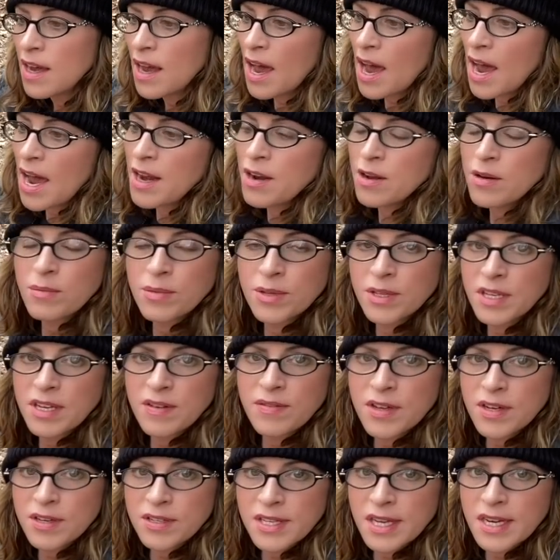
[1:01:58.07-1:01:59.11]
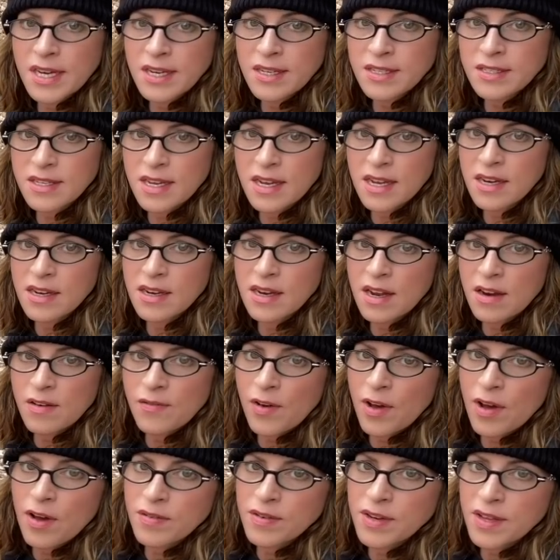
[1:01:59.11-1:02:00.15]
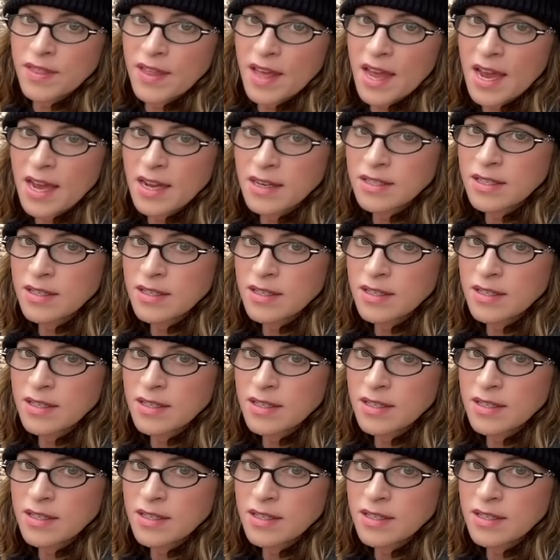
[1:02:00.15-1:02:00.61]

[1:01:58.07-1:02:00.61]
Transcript: I don't believe there's any sin involved in that.